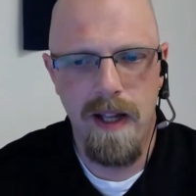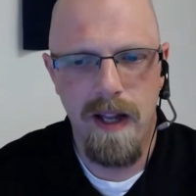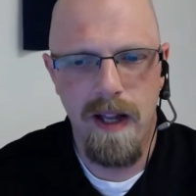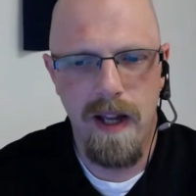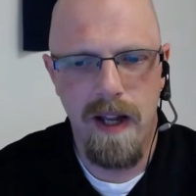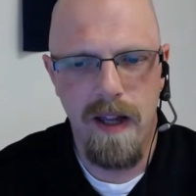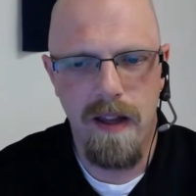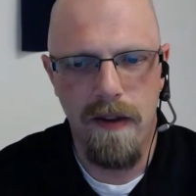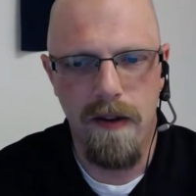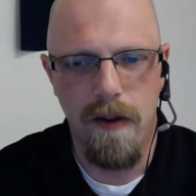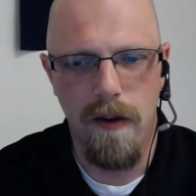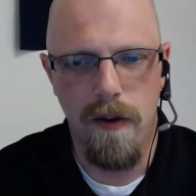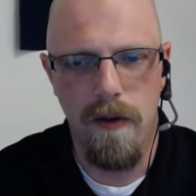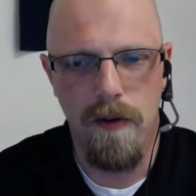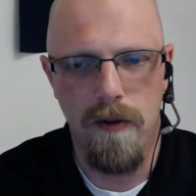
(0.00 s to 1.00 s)
and
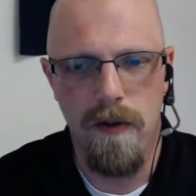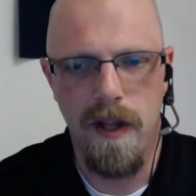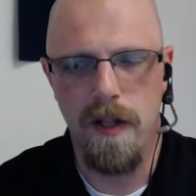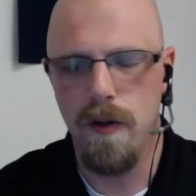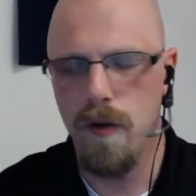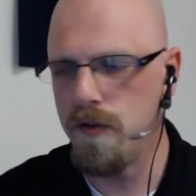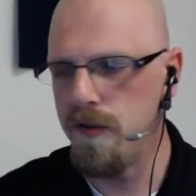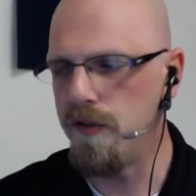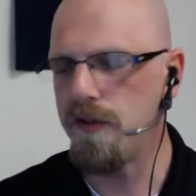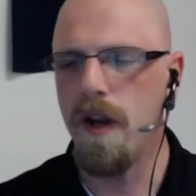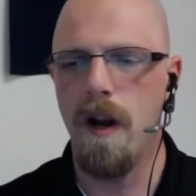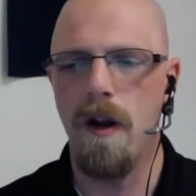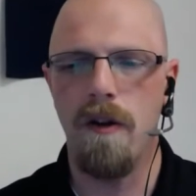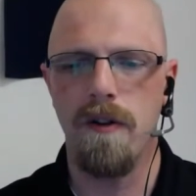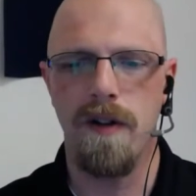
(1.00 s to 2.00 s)
they use a
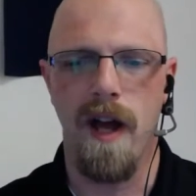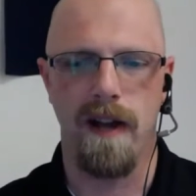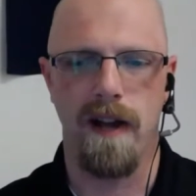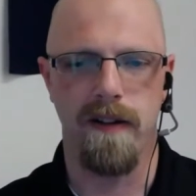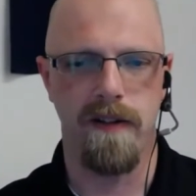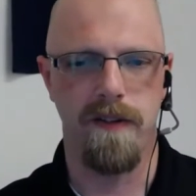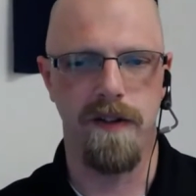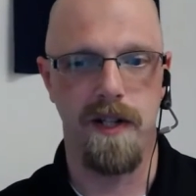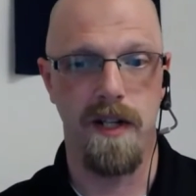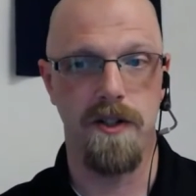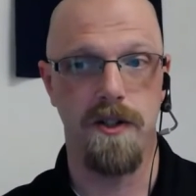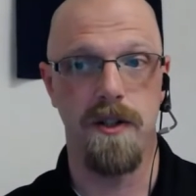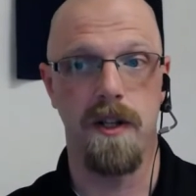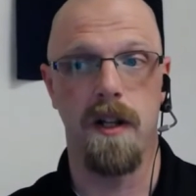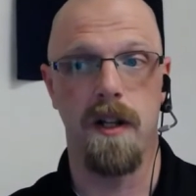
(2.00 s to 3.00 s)
scare tactic to get
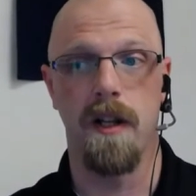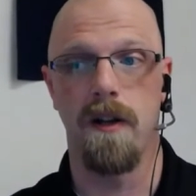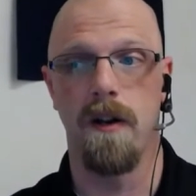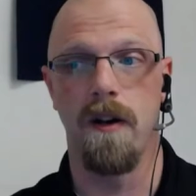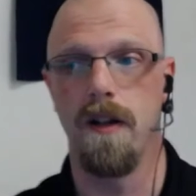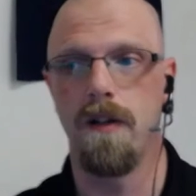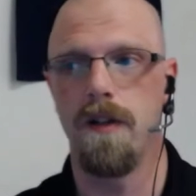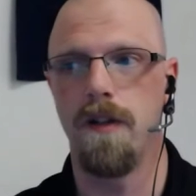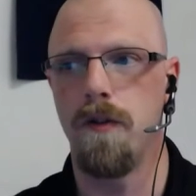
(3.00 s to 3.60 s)
you to click on it.